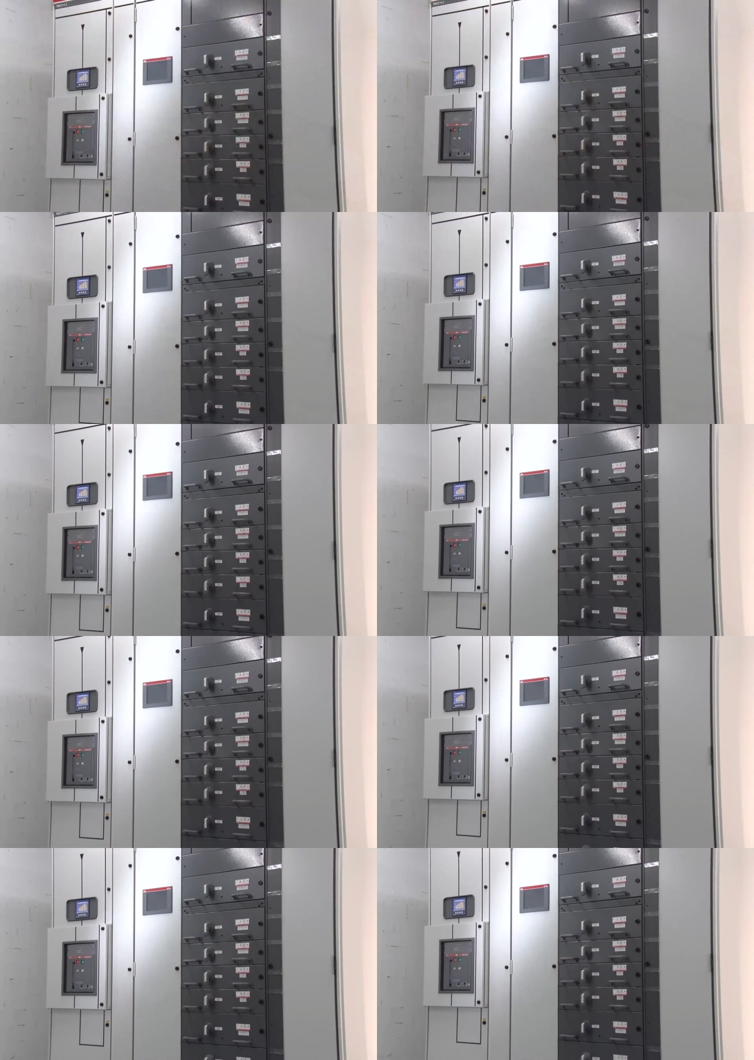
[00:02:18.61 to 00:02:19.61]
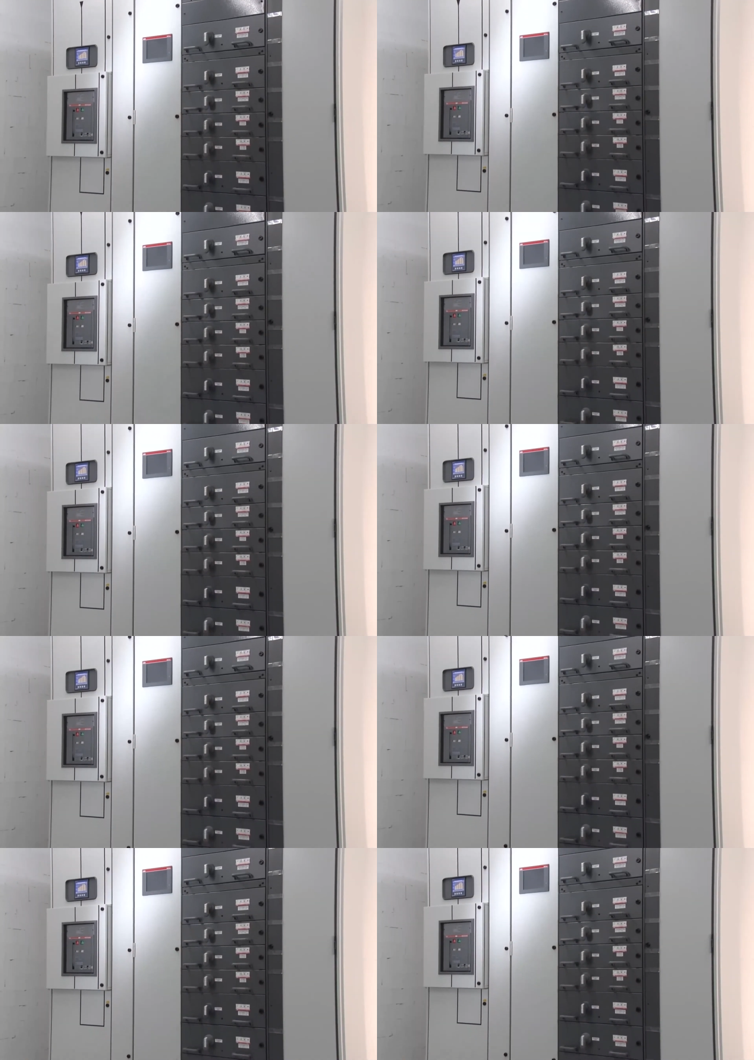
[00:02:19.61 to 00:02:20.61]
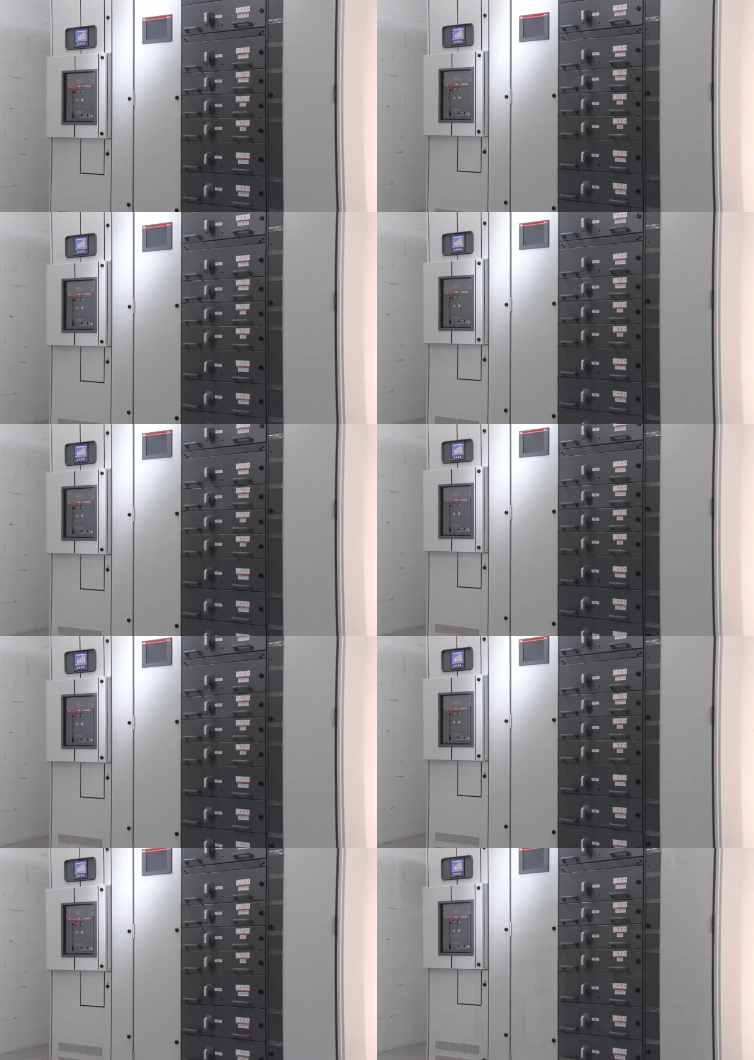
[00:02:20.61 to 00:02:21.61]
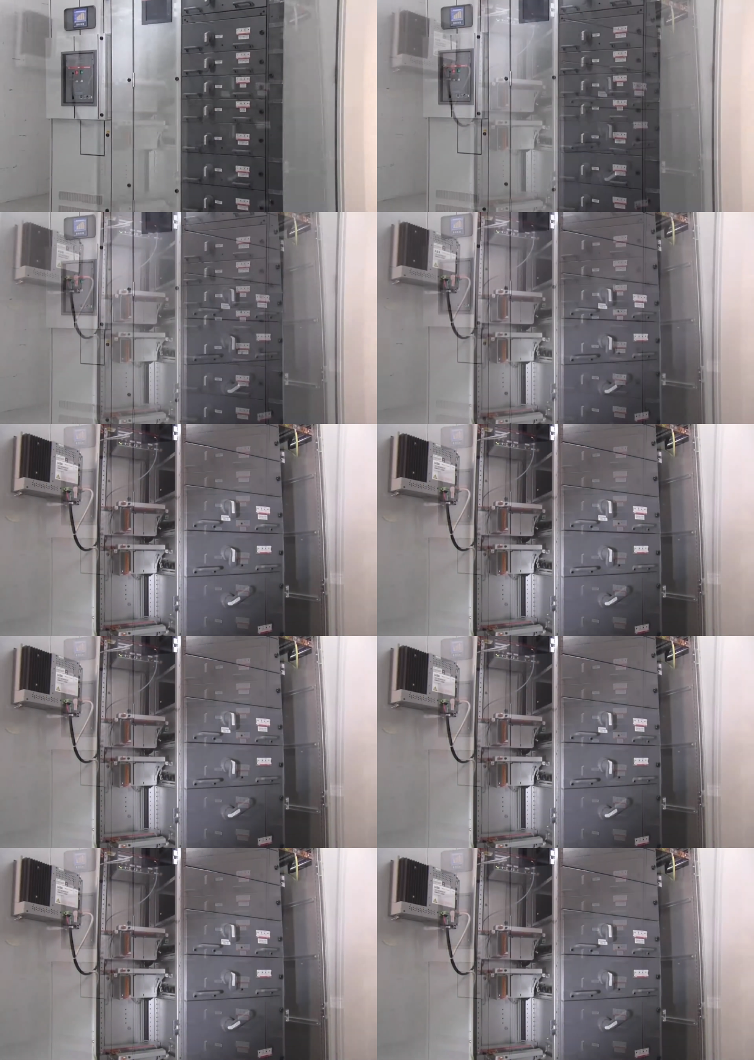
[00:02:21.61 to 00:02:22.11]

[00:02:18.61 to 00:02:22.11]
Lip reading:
[unreadable: no face in view]